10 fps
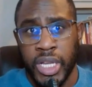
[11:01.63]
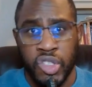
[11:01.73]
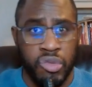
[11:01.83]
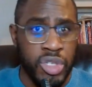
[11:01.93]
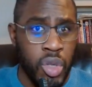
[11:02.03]
As
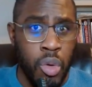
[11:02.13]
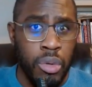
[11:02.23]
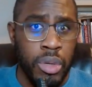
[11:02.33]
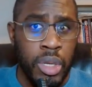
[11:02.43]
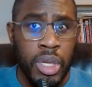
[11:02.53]
a
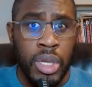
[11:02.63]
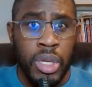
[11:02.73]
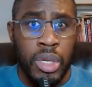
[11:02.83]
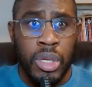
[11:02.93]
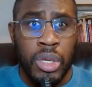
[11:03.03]
result,
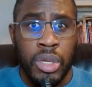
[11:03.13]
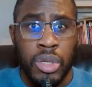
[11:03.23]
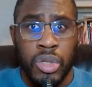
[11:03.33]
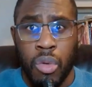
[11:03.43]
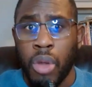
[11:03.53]

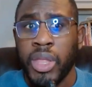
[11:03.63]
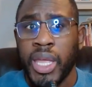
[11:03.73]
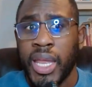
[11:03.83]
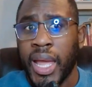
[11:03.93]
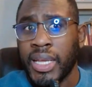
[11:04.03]
you'll only
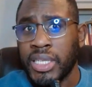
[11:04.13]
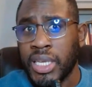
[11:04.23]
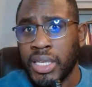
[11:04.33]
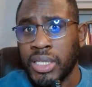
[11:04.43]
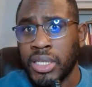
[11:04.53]
get
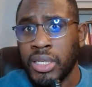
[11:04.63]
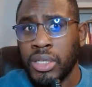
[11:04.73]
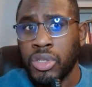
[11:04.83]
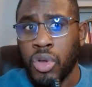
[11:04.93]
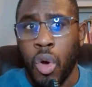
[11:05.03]
access
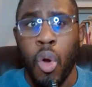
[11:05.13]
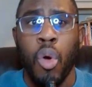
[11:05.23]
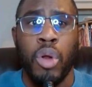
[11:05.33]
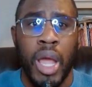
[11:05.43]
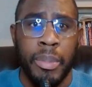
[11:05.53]
to
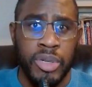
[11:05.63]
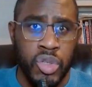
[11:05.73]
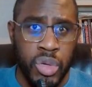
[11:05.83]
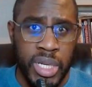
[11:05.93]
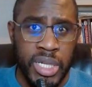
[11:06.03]
old
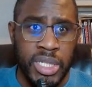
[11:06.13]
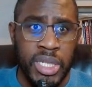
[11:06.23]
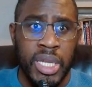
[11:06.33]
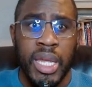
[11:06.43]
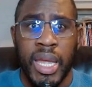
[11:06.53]
opportunities
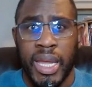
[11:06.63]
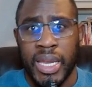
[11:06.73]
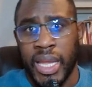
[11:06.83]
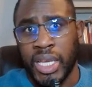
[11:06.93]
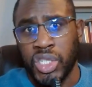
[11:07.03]
and
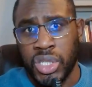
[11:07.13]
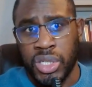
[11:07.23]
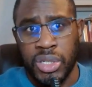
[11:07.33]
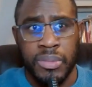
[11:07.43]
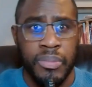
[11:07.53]

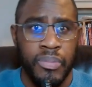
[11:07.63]
connections.